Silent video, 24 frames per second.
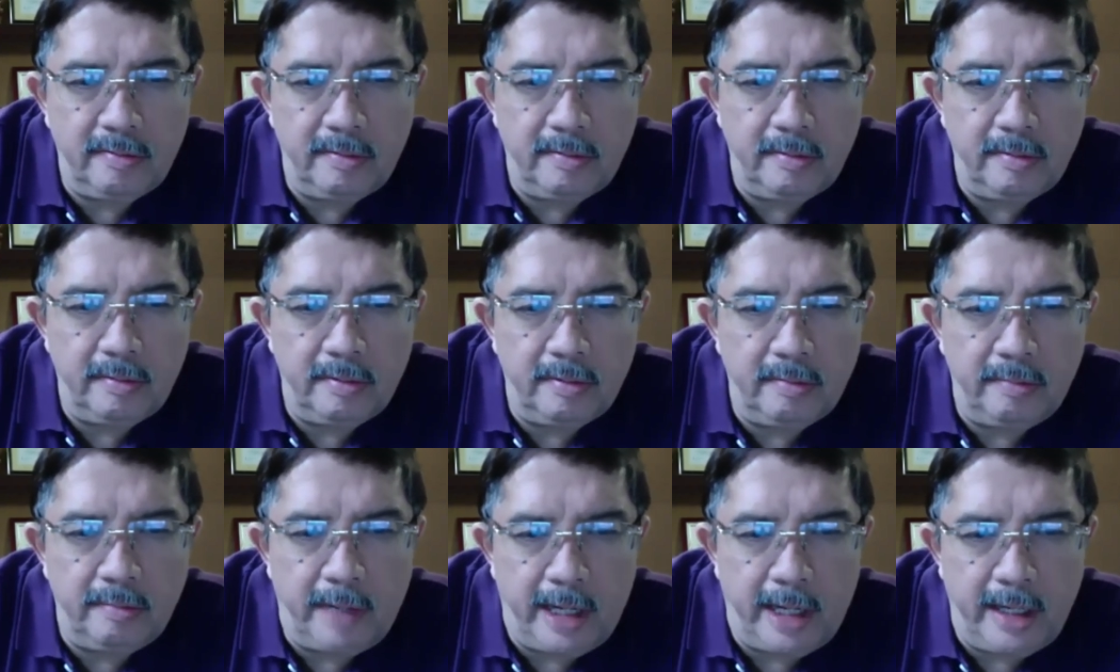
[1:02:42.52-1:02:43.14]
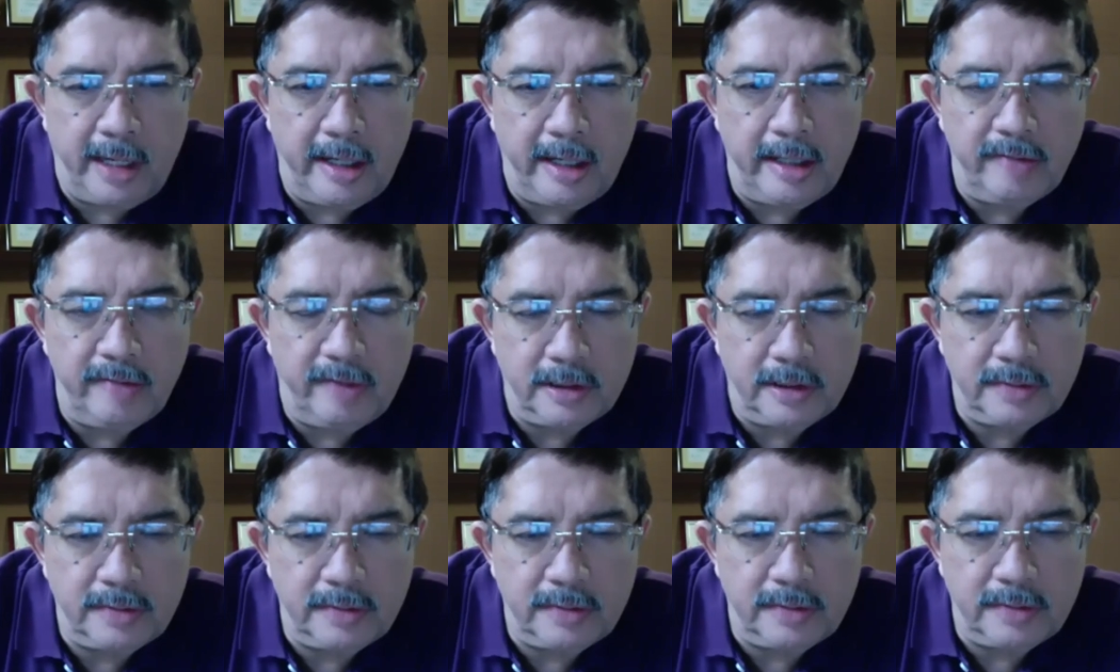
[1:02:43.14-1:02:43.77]
was
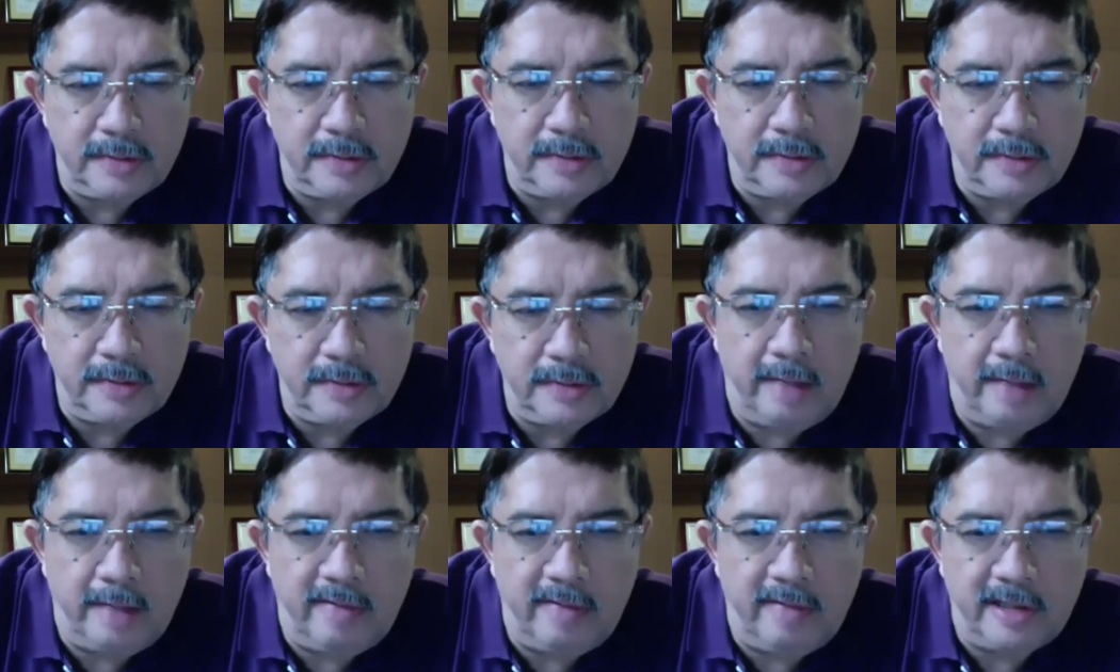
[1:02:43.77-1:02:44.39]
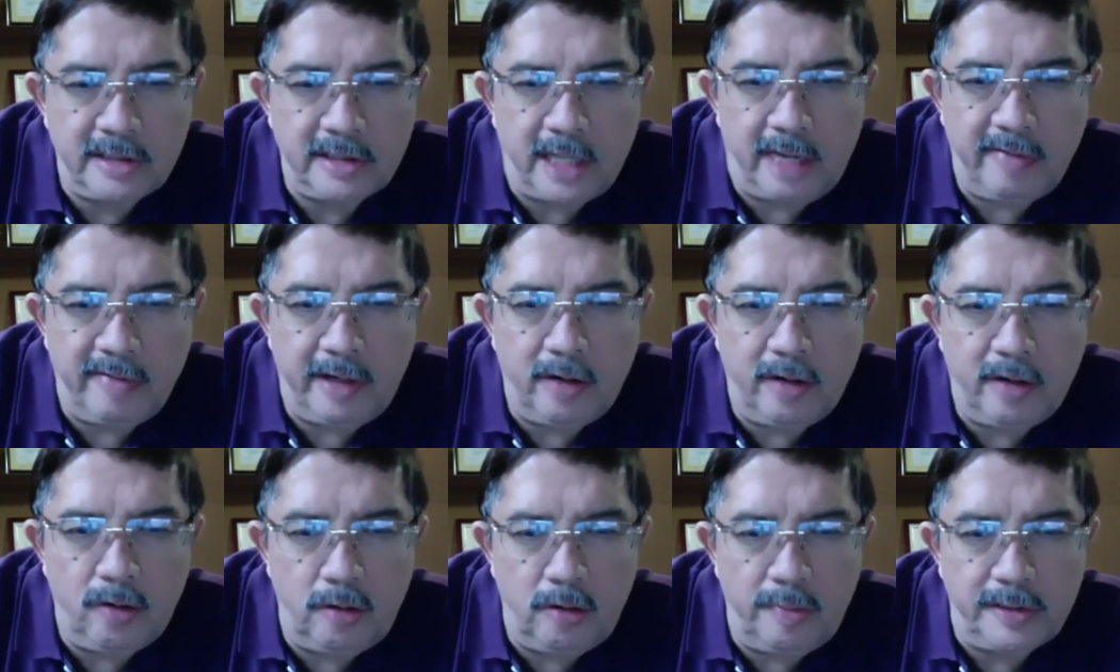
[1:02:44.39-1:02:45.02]
managed and was having
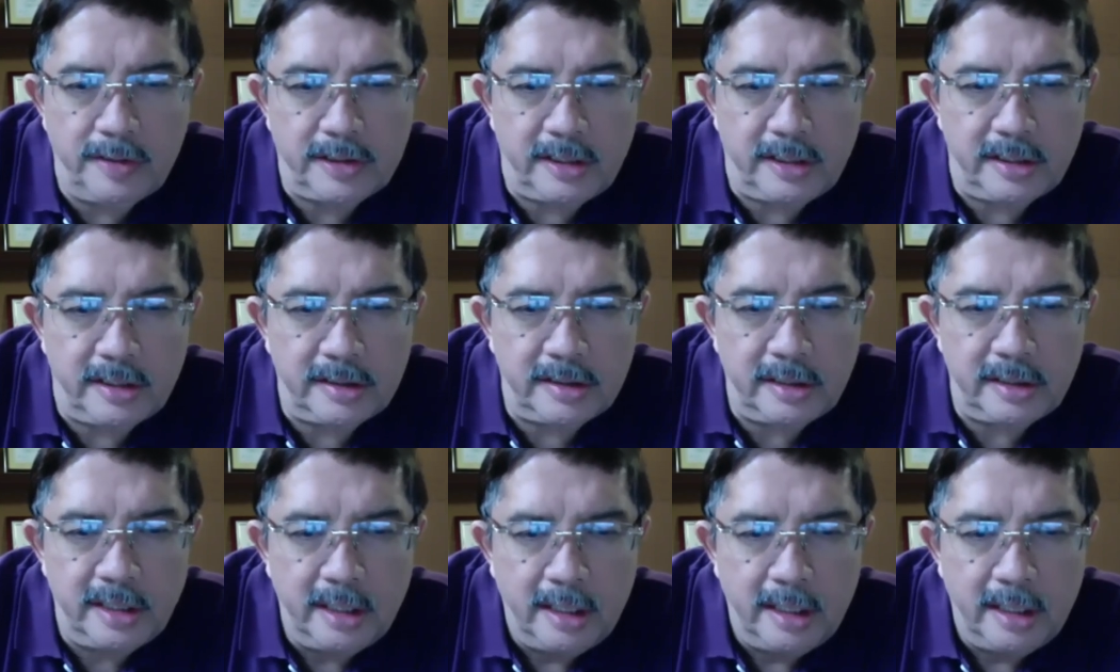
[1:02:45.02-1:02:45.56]
good business.